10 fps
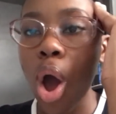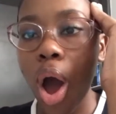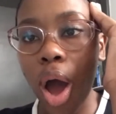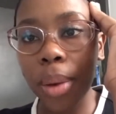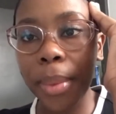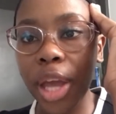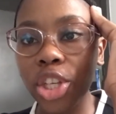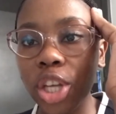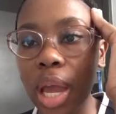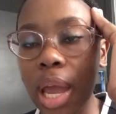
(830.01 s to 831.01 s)
on my
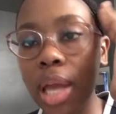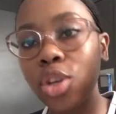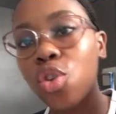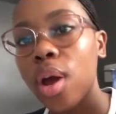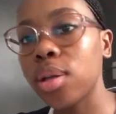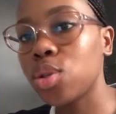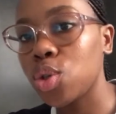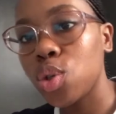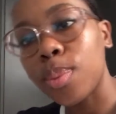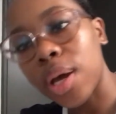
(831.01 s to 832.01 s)
chair trying to
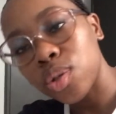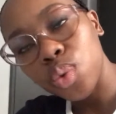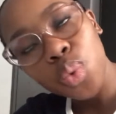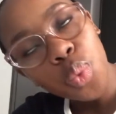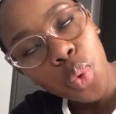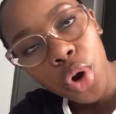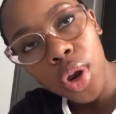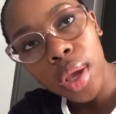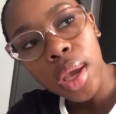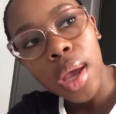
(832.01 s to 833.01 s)
do my
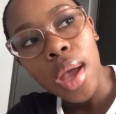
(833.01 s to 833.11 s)
schoolwork.